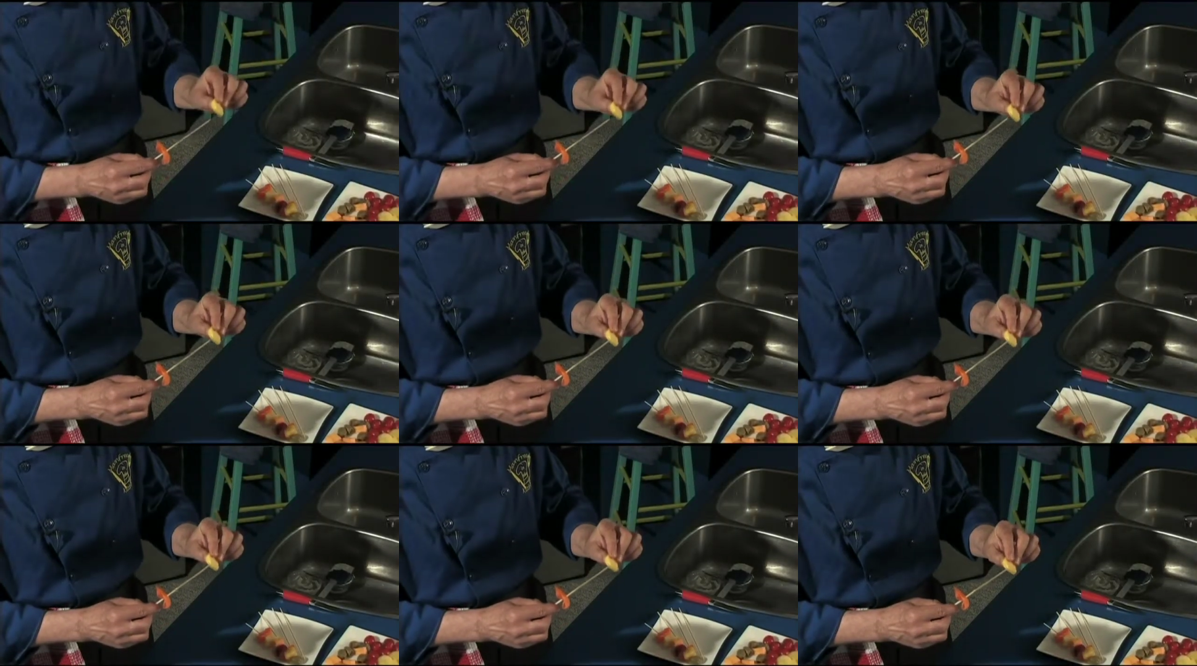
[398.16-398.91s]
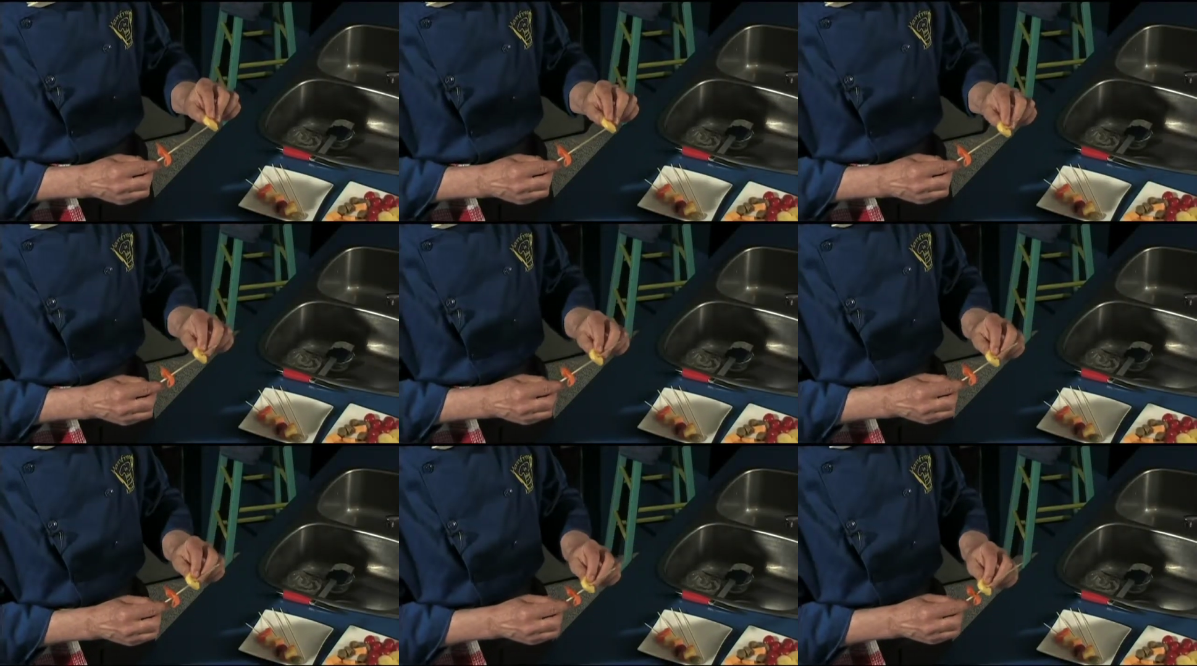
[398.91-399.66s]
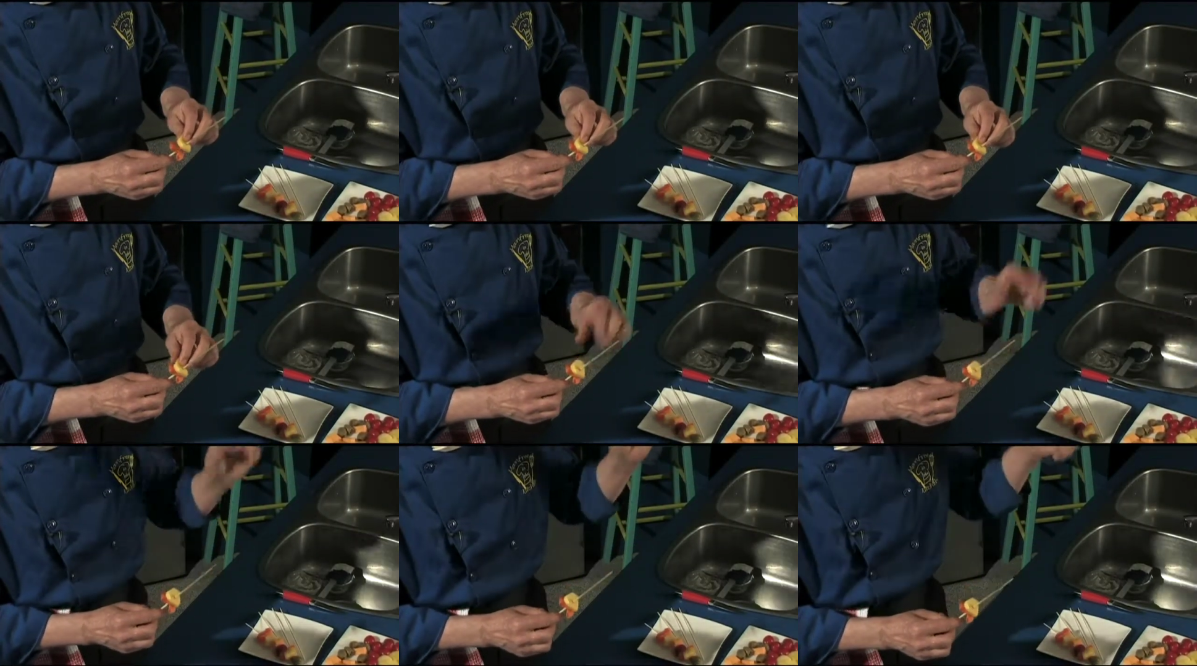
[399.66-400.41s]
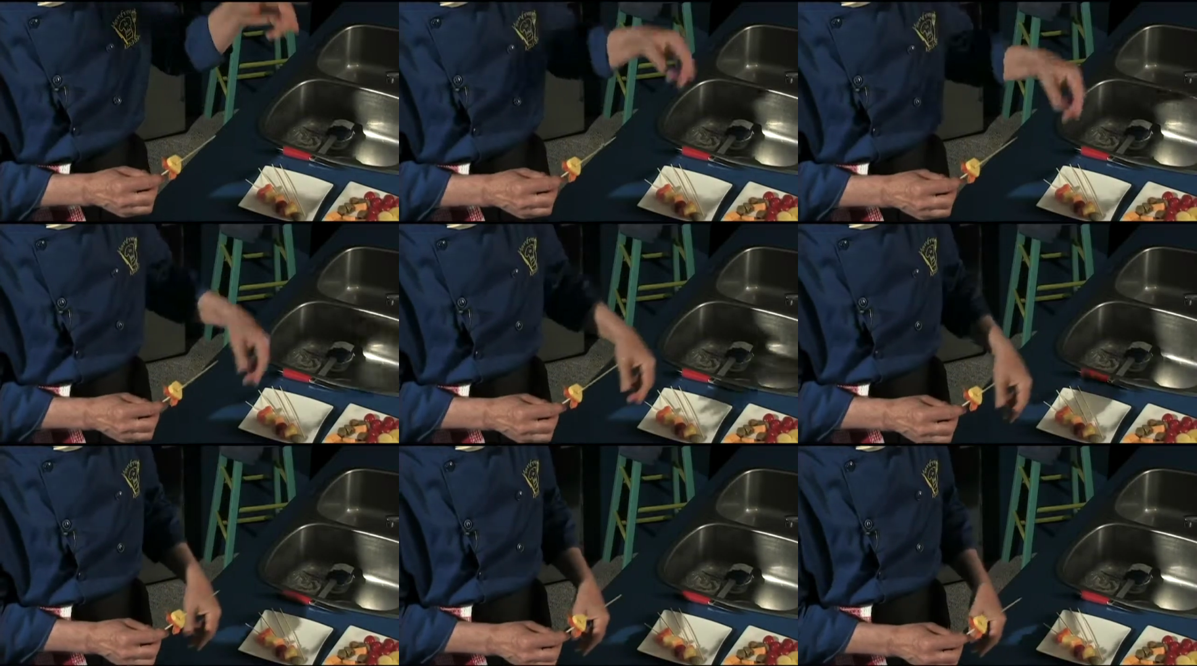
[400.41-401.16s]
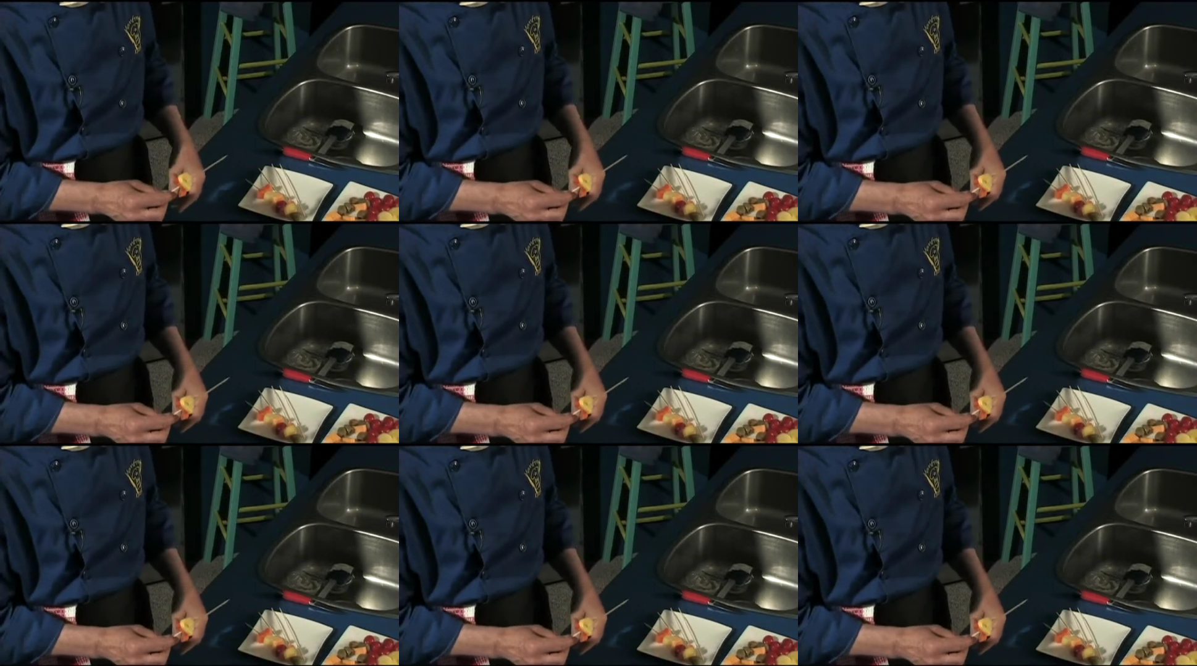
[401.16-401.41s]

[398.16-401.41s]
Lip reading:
[unreadable: no face in view]